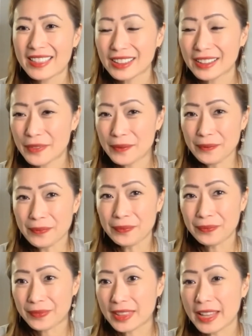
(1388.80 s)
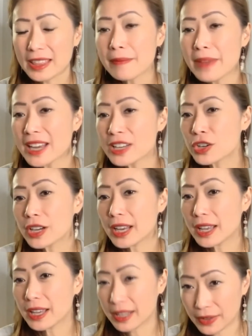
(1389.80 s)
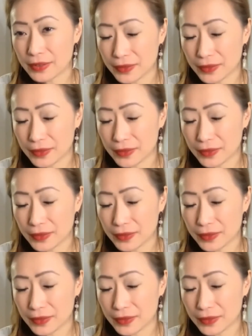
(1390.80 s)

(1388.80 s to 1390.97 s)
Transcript: Yeah, that's it's like the major. You've been